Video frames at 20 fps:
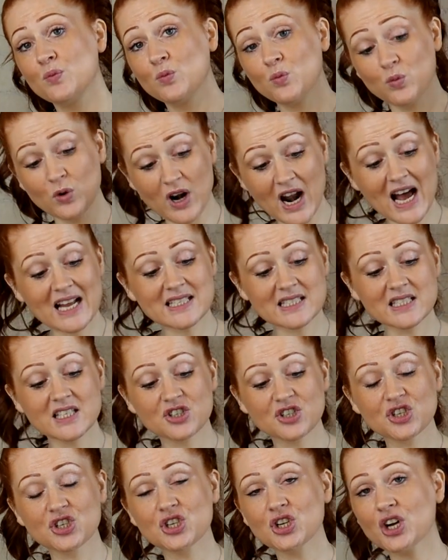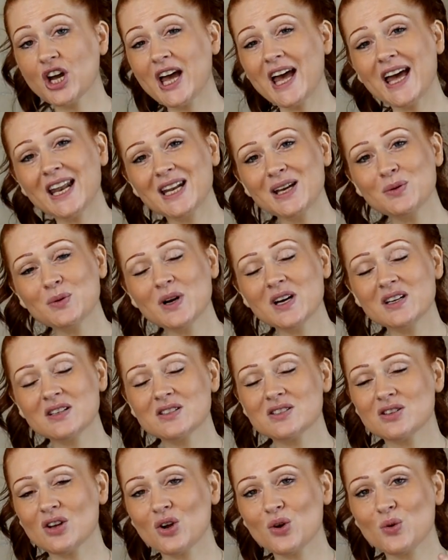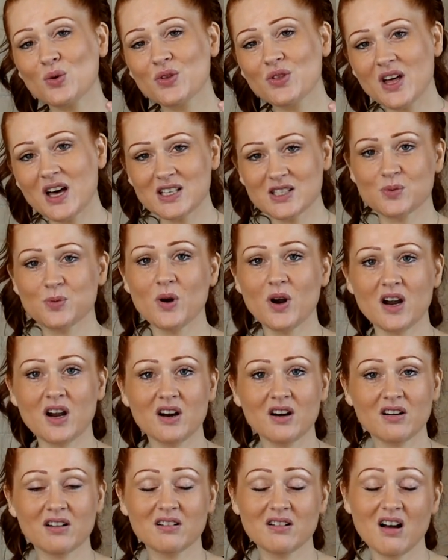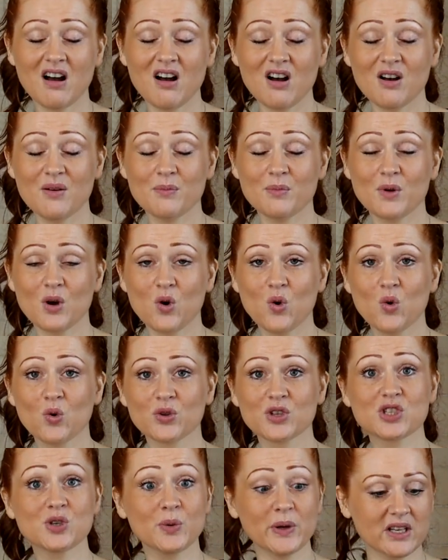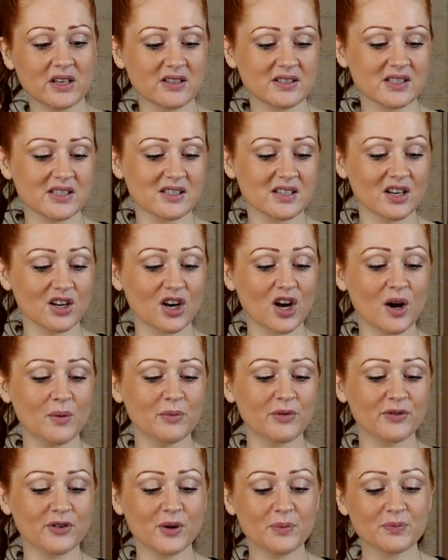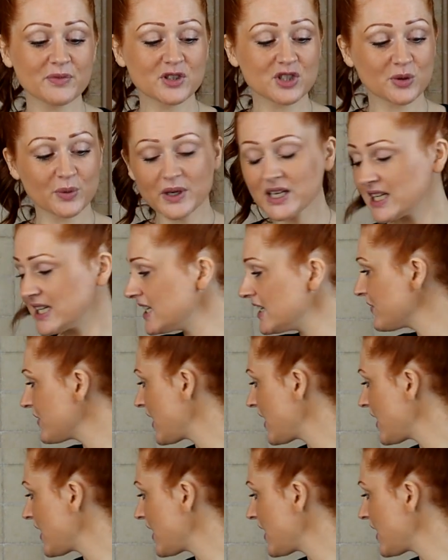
we're adding it to sugar anyway, so that's where all the sweetness is going to come from. So we're going to leave